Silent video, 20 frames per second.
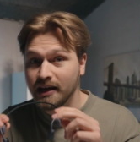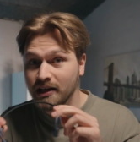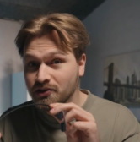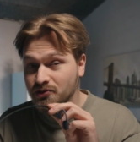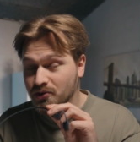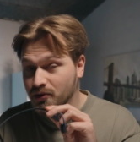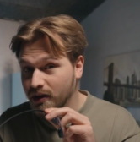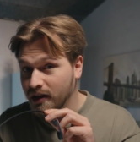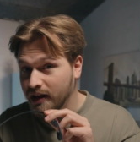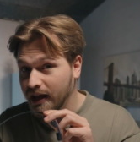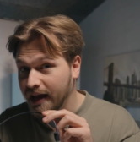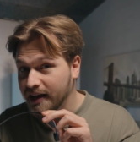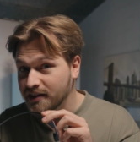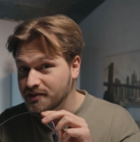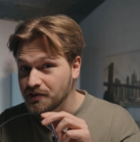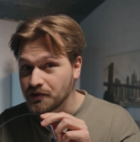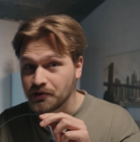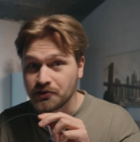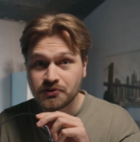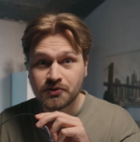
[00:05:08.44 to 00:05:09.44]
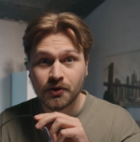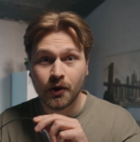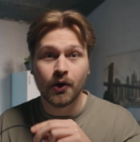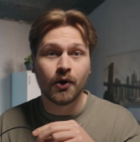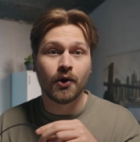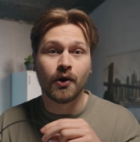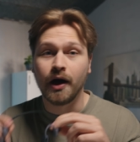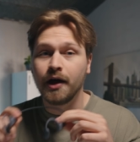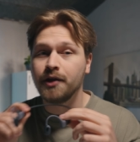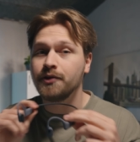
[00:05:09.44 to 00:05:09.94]
internet access
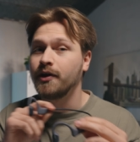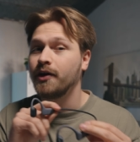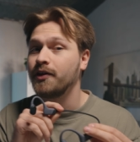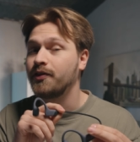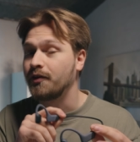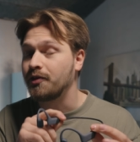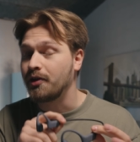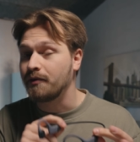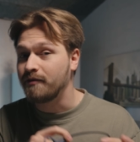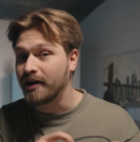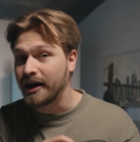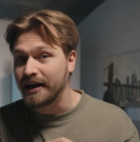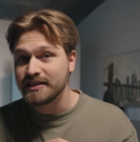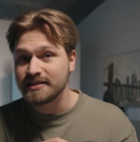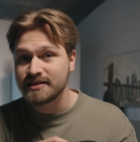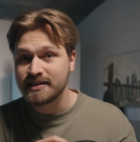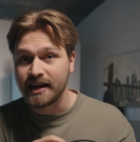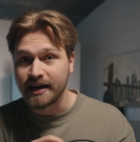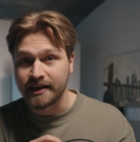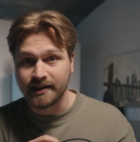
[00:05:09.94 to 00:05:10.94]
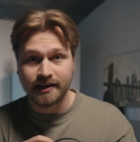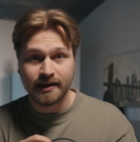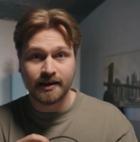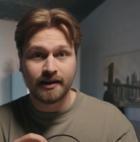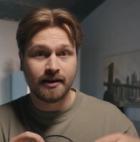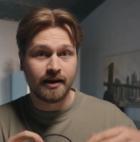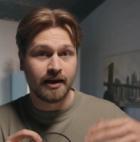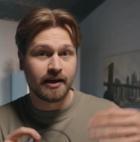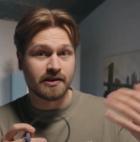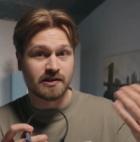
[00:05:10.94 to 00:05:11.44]
or another device like
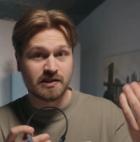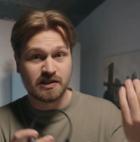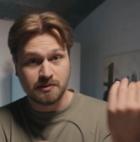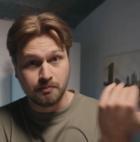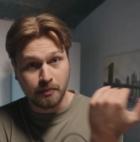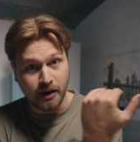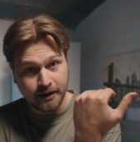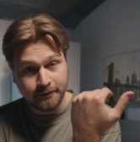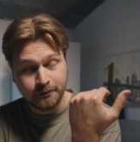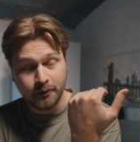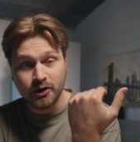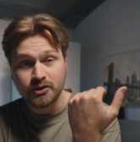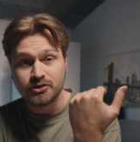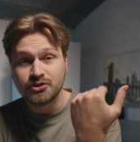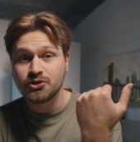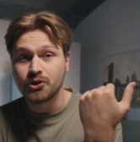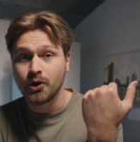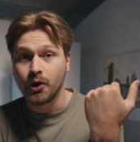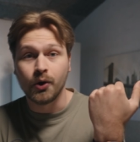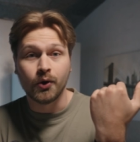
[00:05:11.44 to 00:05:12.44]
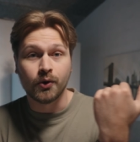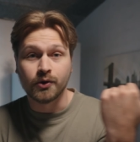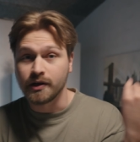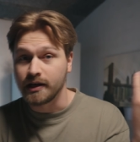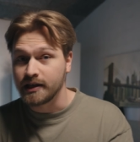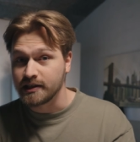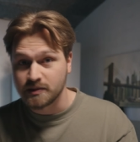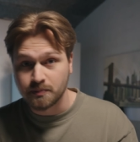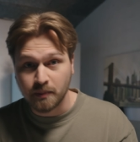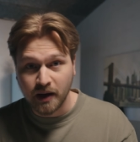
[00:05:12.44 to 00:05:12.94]
a smartwatch or a
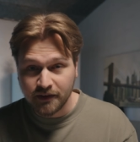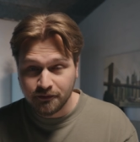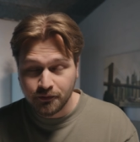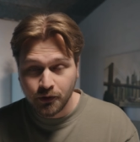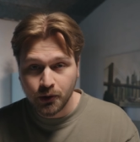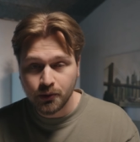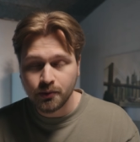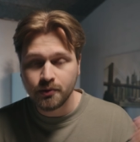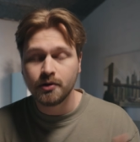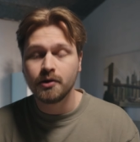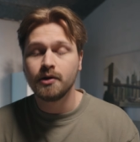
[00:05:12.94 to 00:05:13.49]
smartphone.